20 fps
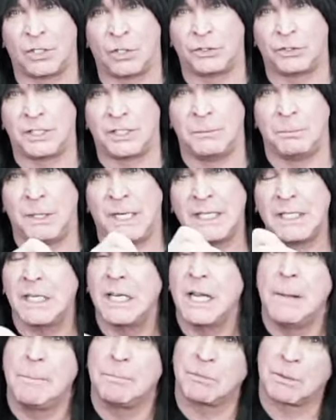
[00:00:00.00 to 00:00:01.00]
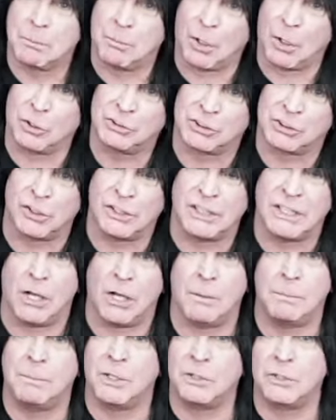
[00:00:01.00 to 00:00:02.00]
guitar can make. Partially
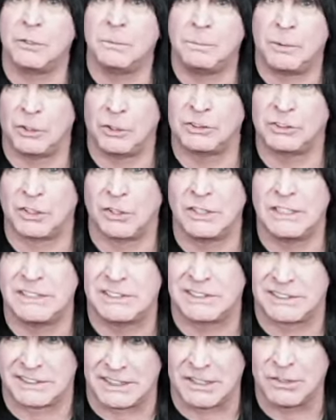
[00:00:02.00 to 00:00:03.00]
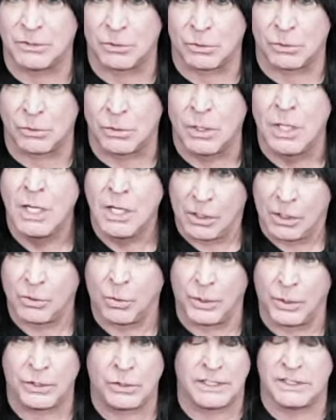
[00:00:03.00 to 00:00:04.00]
humbucker, partially single coil.